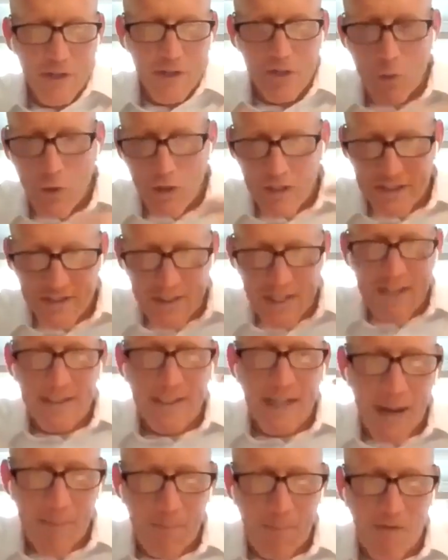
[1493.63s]
because you want to stay
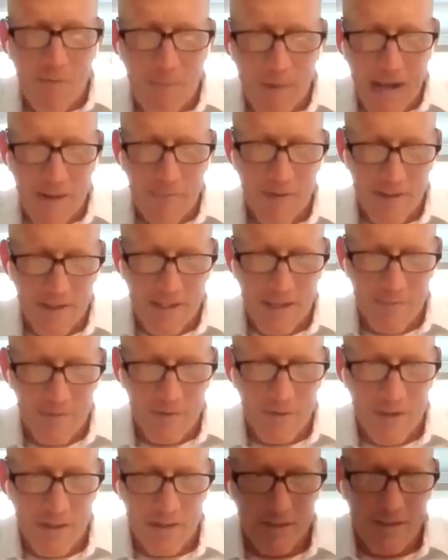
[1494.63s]
top of mind with them
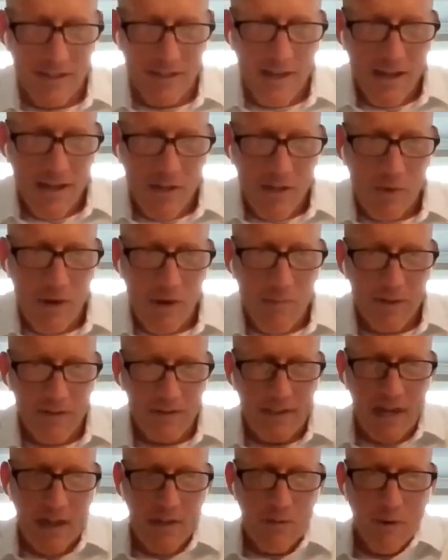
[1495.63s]
so that 3 months
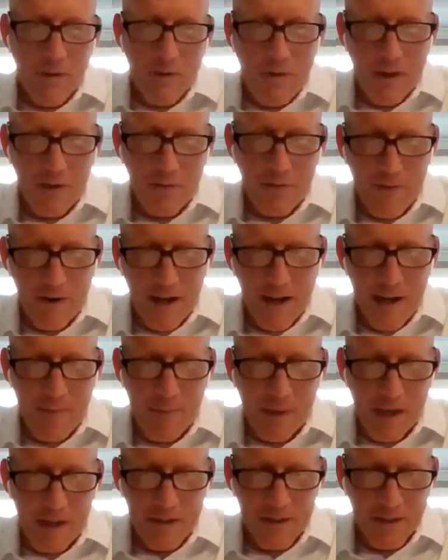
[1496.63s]
down the road, they don't forget
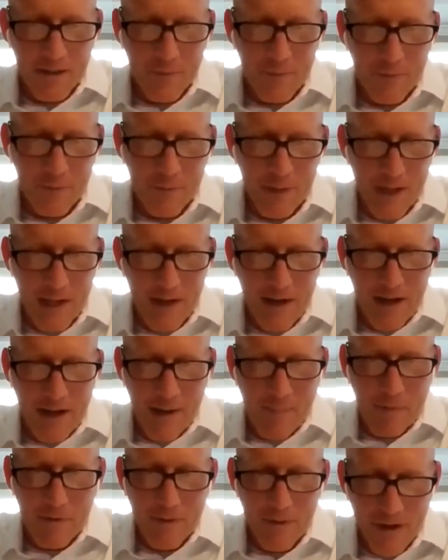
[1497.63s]
about you when that
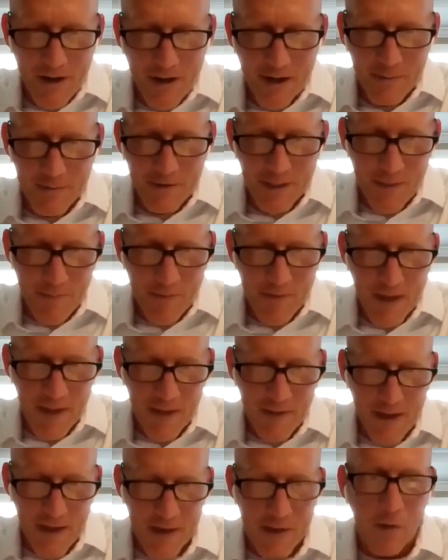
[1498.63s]
opportunity comes up and
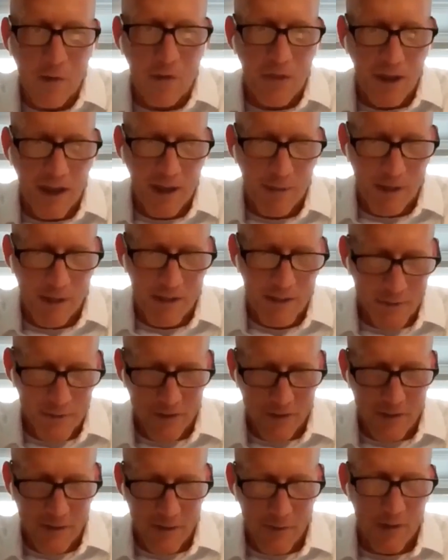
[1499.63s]
they don't think about
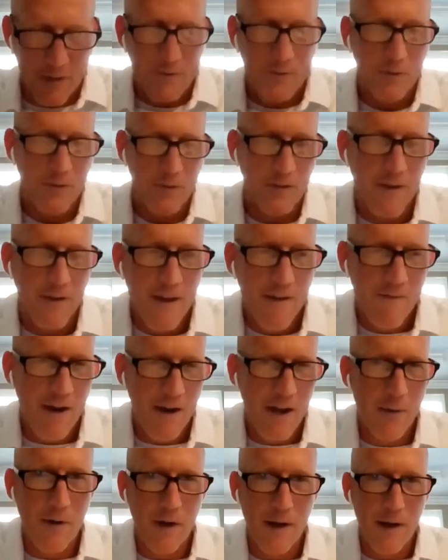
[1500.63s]
you. You want to sort of
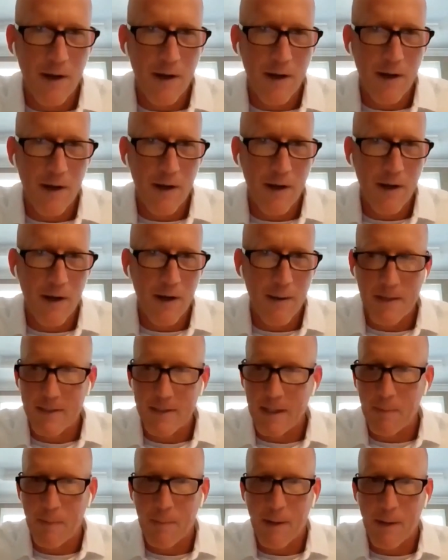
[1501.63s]
find a way to be
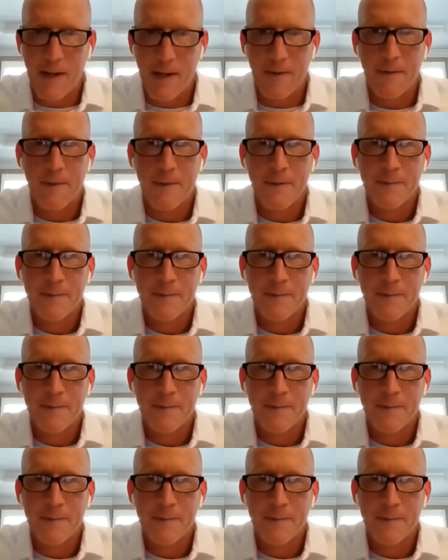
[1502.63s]
top of mind.